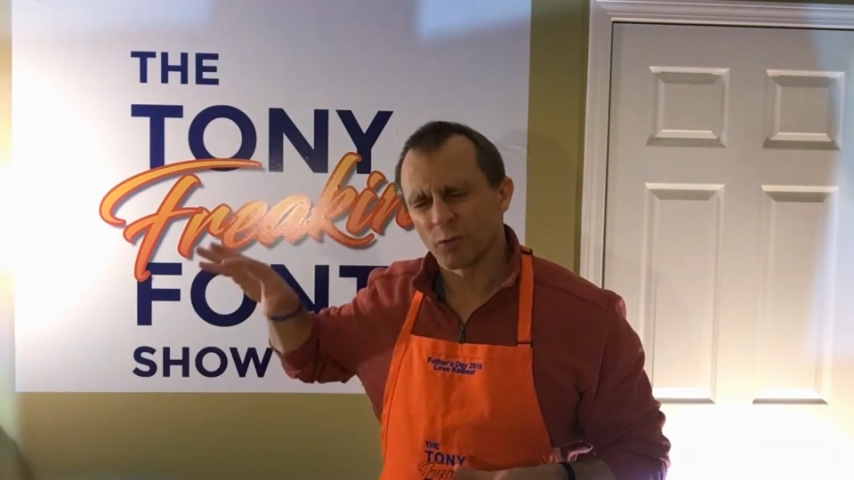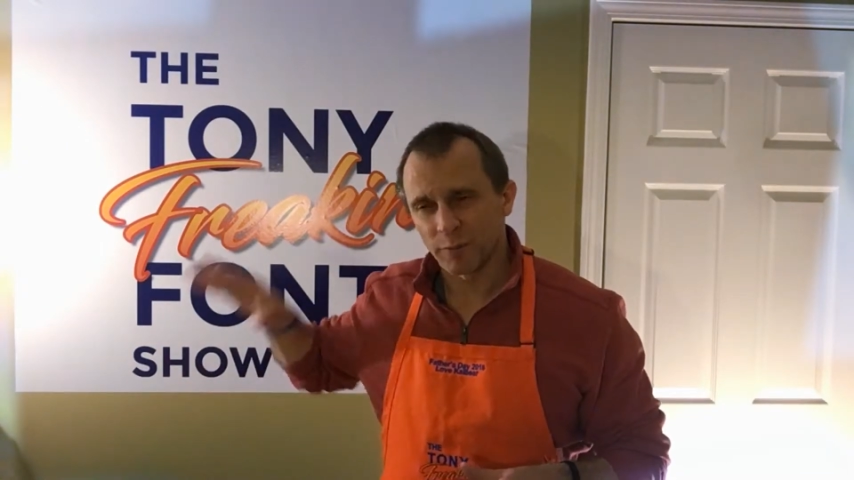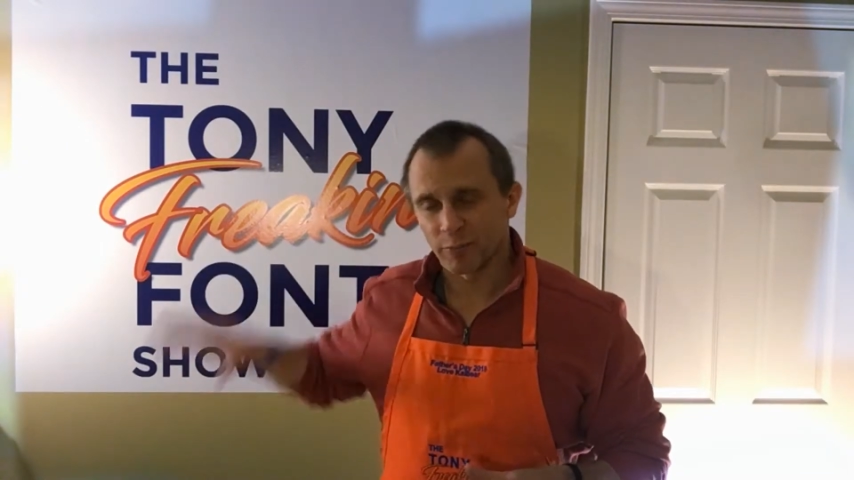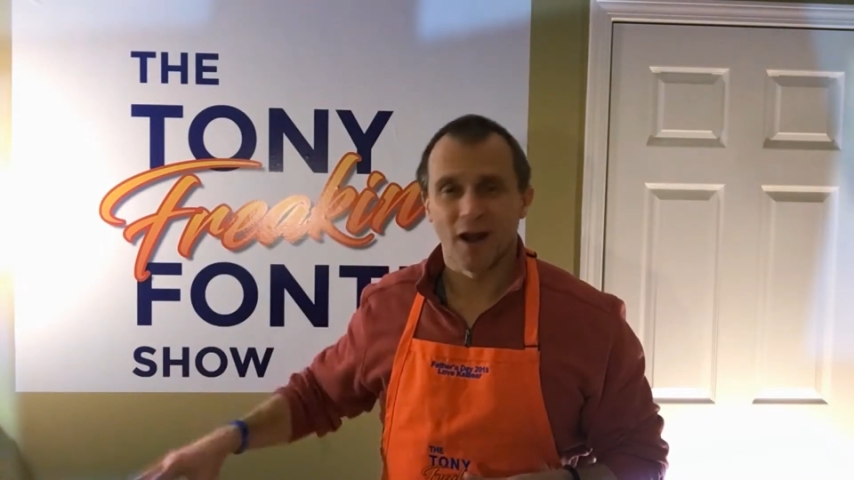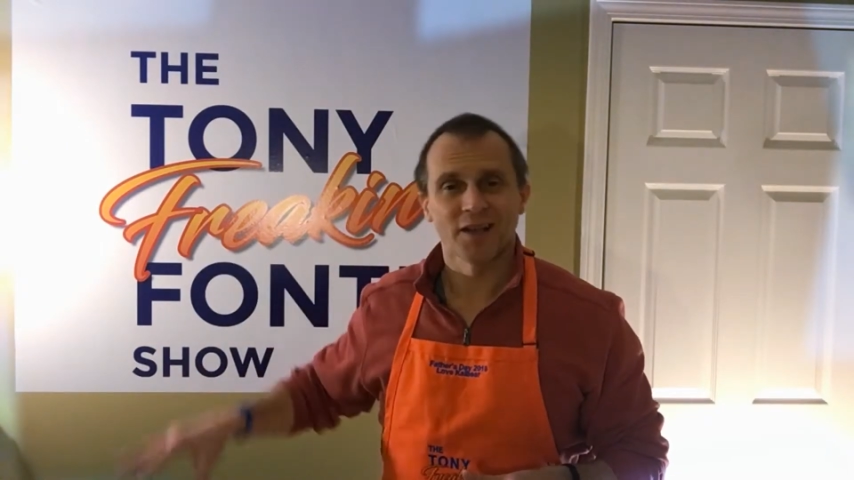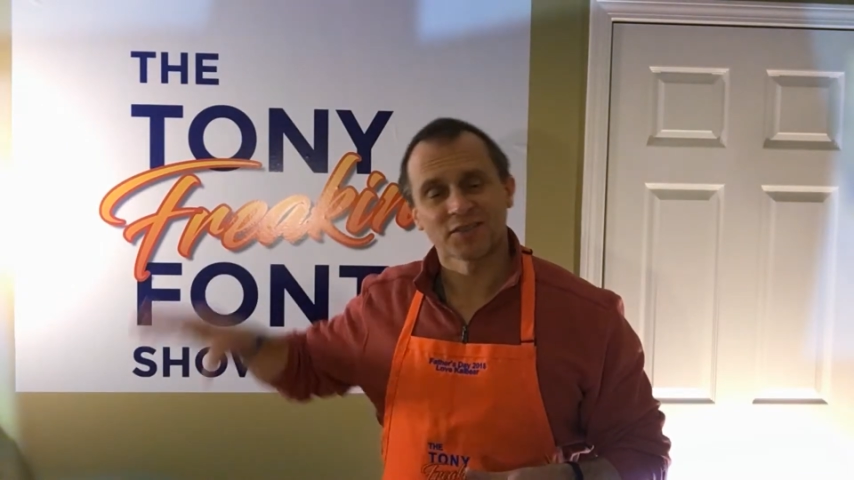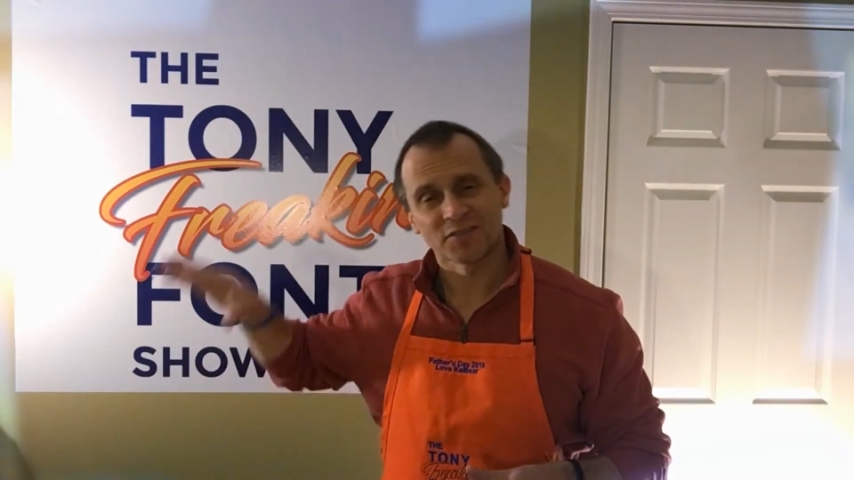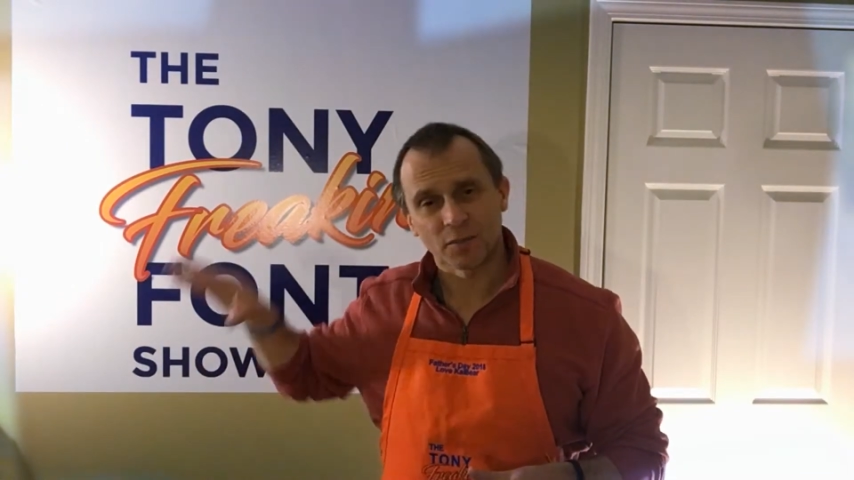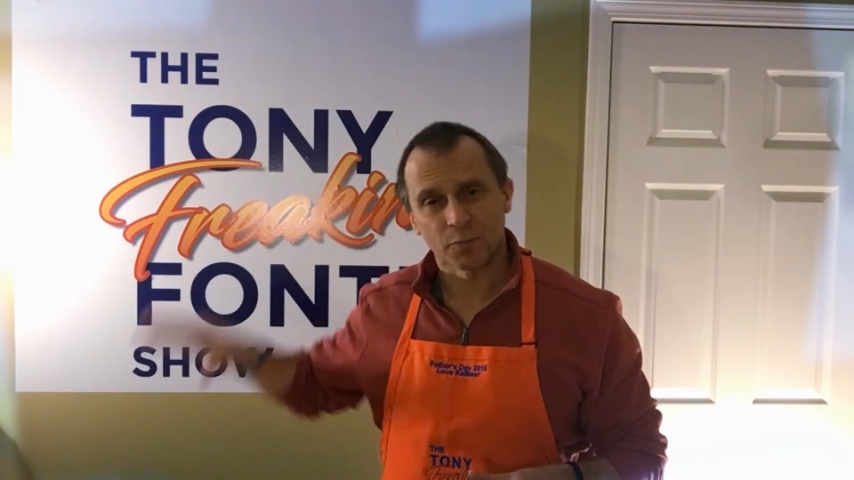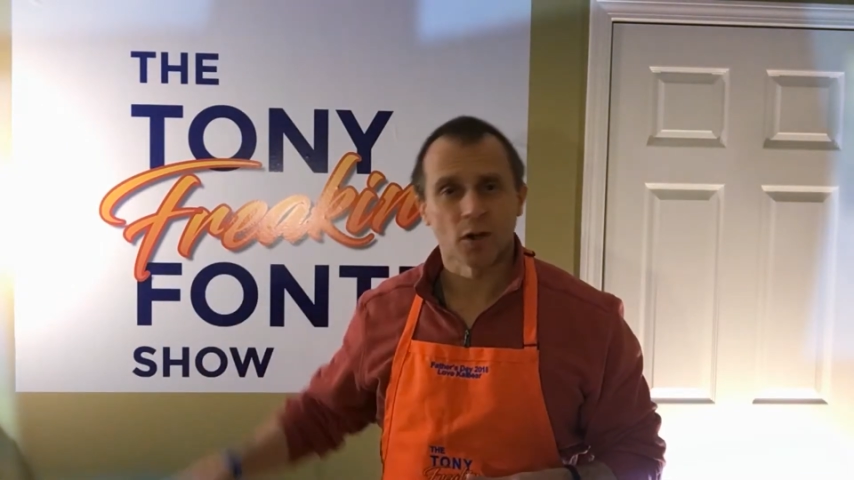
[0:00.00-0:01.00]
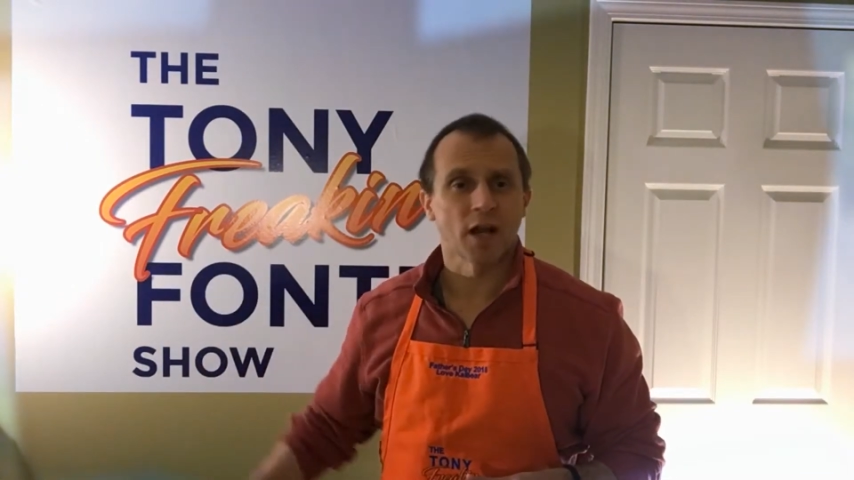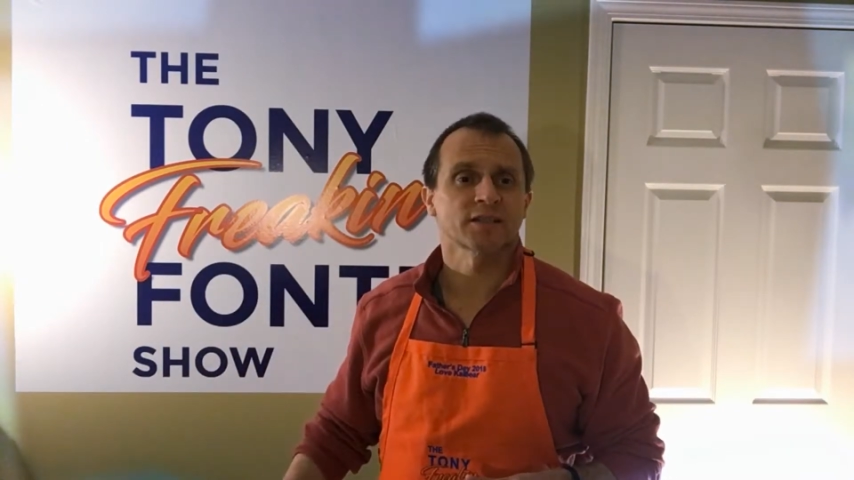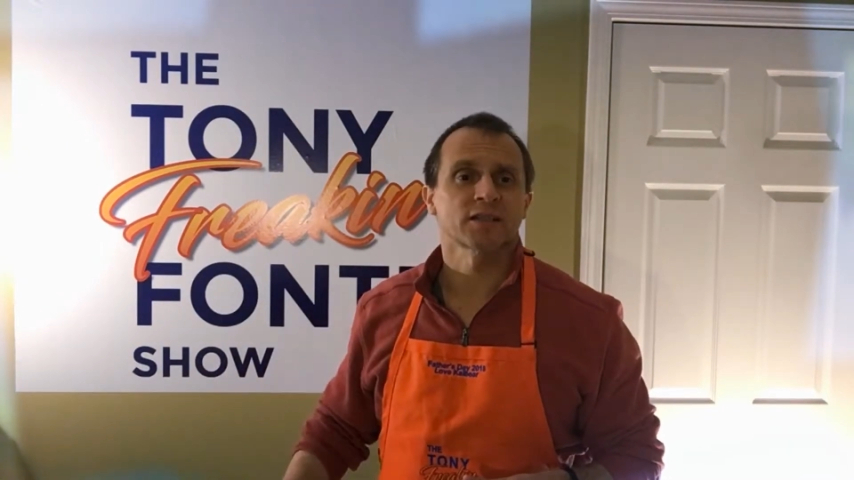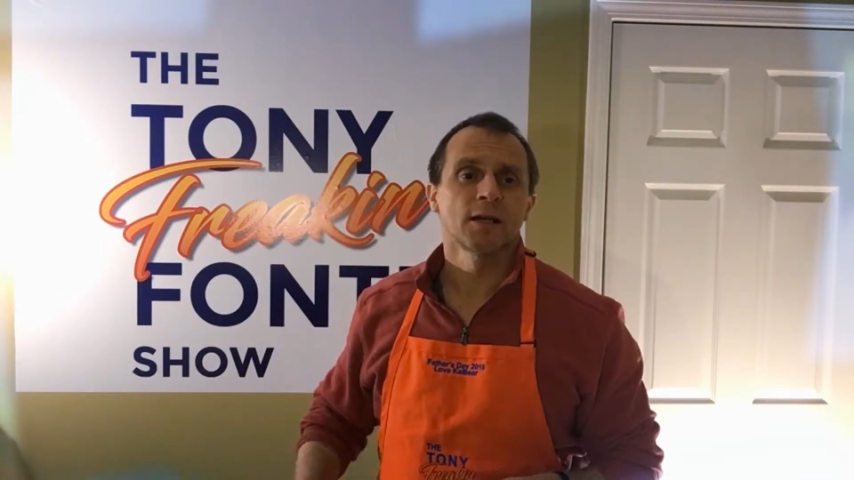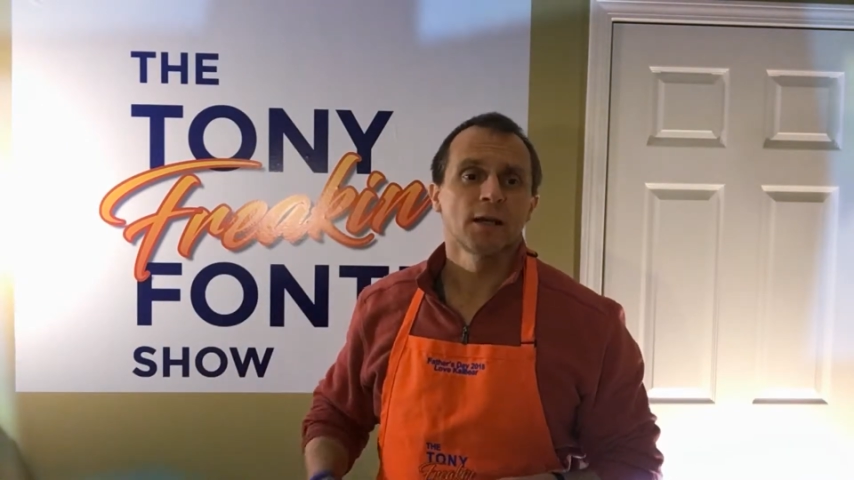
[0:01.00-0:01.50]
they're repressed and
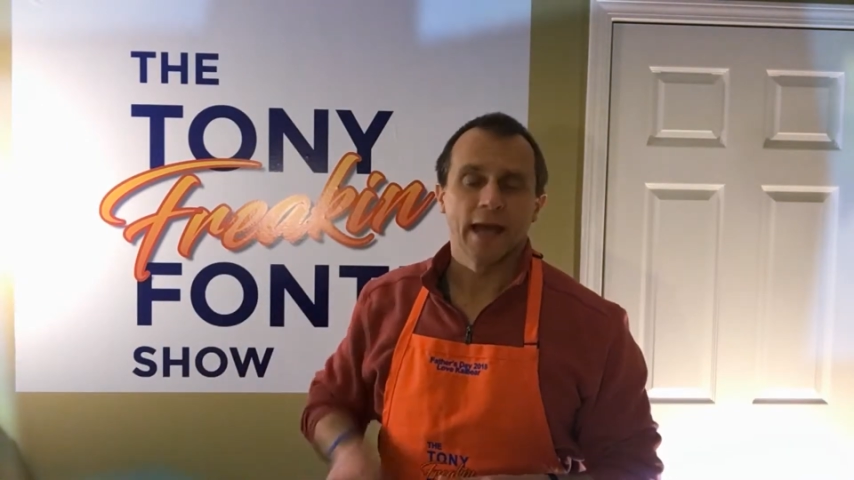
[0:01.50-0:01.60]
suppressed